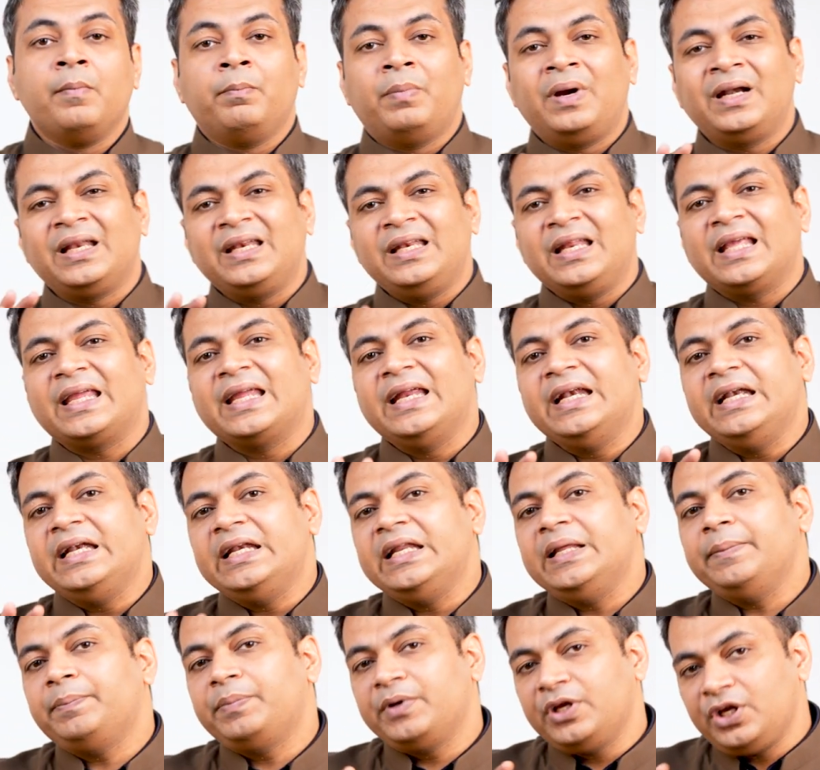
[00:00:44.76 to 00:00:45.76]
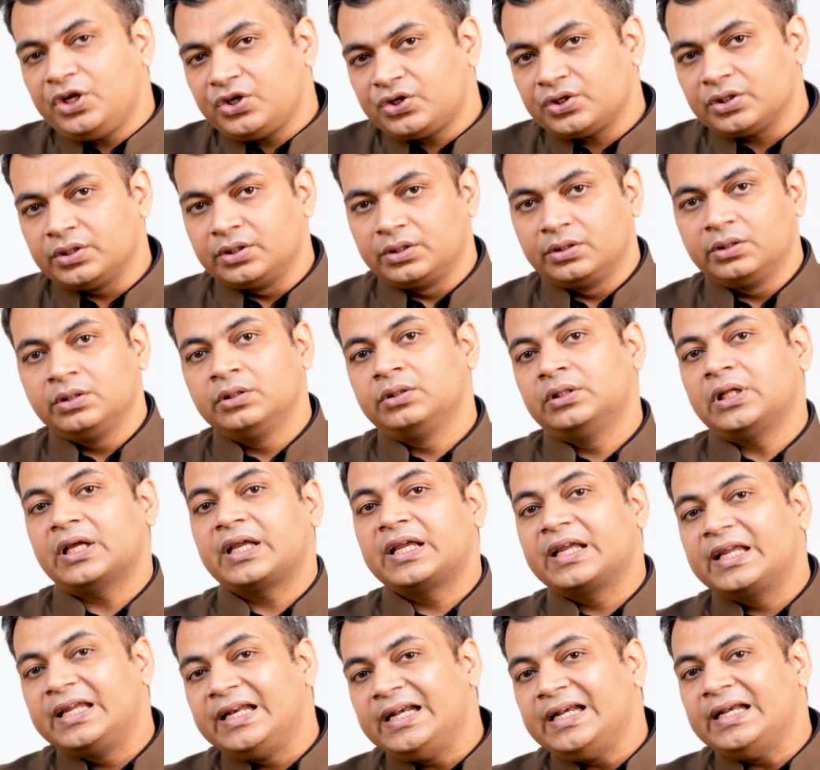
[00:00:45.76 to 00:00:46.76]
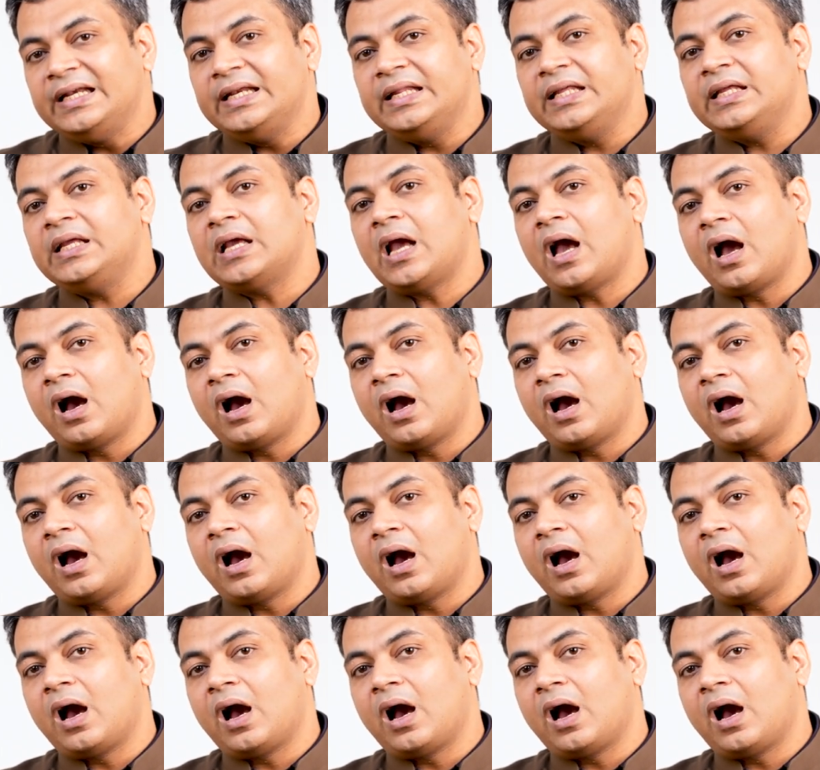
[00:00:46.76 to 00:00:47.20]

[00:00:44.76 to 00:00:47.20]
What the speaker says: But in a kidney patient, the kidney